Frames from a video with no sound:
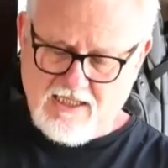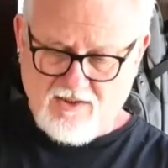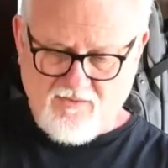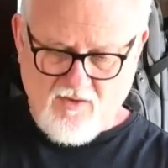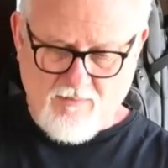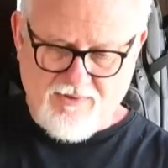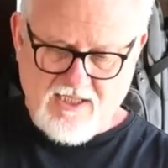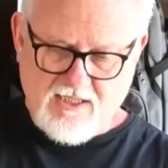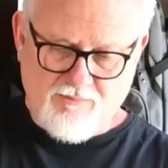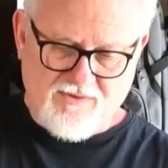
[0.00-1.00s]
at the top
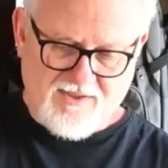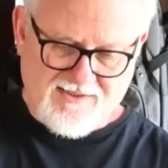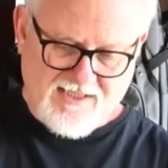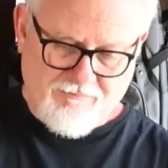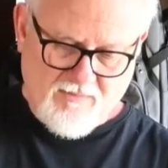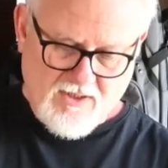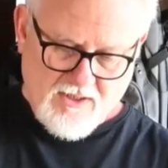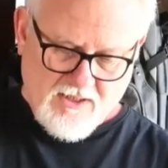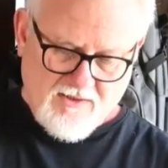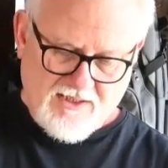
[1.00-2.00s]
here with the zip
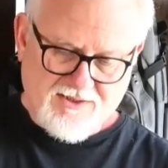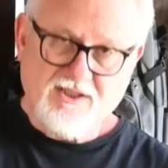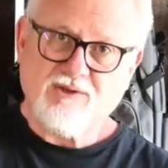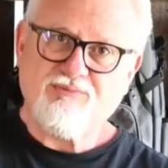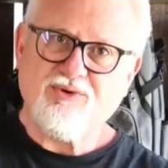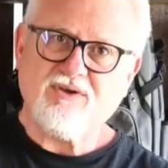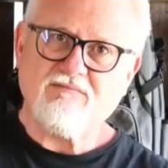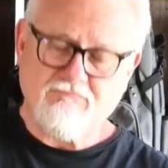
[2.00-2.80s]
that you could put.